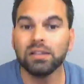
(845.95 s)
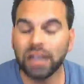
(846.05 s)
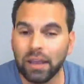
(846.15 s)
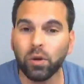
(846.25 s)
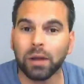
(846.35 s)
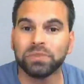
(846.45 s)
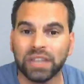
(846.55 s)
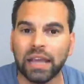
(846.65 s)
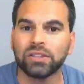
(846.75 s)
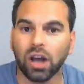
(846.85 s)
take what I'm
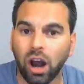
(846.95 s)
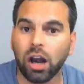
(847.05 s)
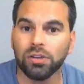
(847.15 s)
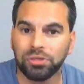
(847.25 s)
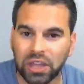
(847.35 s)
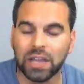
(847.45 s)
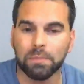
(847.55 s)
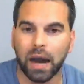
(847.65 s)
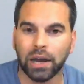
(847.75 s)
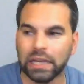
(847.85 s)
saying to heart and think
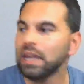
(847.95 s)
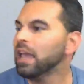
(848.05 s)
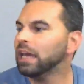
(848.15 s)
about it.